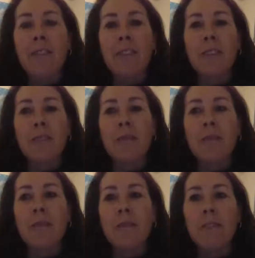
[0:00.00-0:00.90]

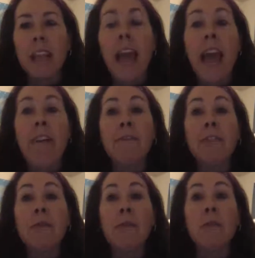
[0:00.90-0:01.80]
that I have
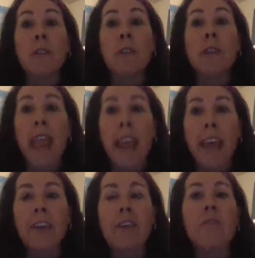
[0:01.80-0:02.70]
to
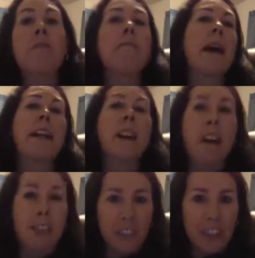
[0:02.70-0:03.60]
hand over my
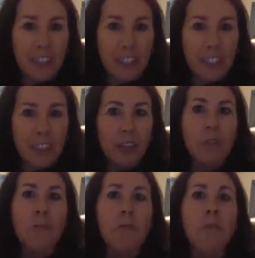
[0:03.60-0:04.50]
conscience
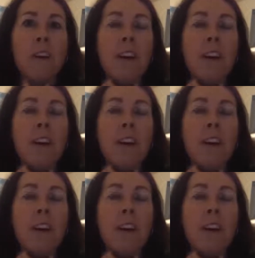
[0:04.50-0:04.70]
to